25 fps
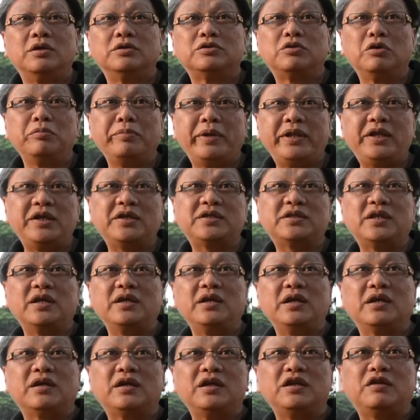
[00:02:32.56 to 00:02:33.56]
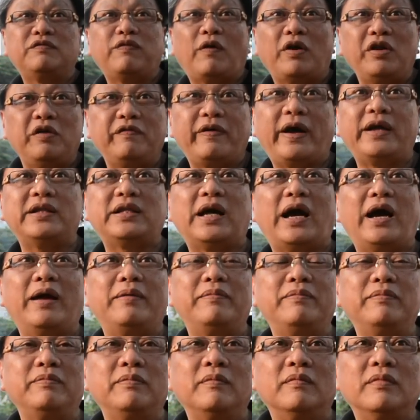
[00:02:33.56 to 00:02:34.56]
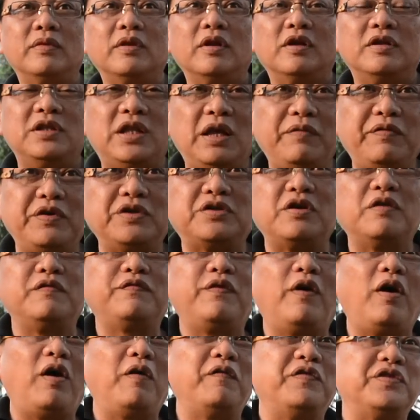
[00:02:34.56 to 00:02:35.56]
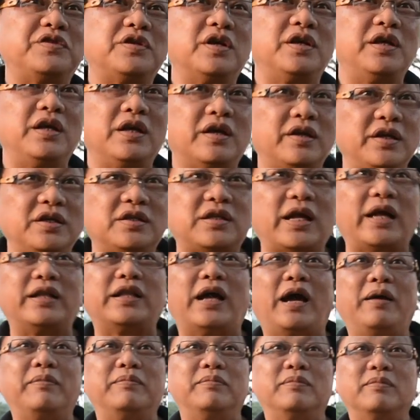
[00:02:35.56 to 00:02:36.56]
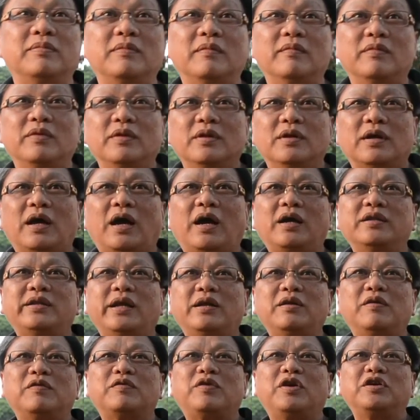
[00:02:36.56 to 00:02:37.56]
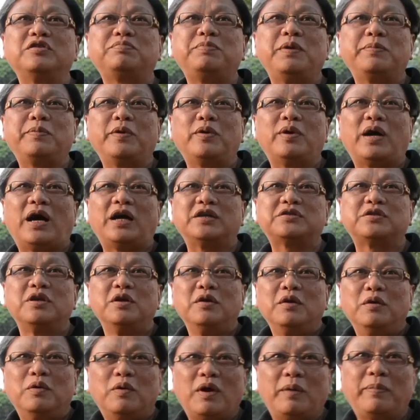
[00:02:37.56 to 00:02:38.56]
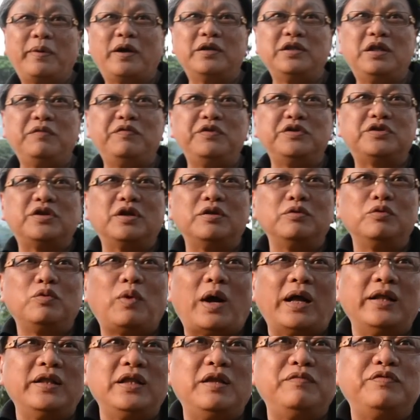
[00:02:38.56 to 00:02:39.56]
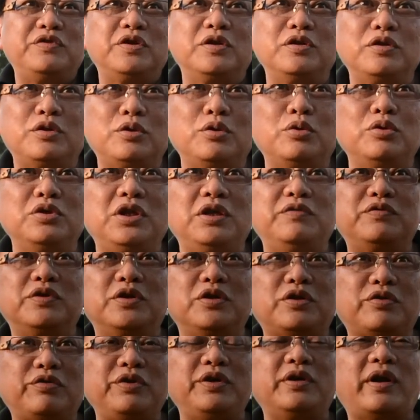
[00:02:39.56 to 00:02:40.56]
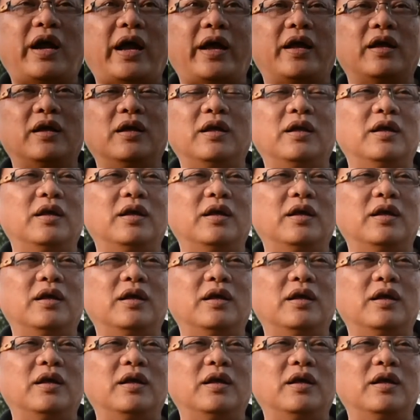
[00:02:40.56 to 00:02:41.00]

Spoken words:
So minister increased 45 times, Division 4 officer increased 10 times. Then of course people ask, what about Division 1, Division 2, Division 3, right?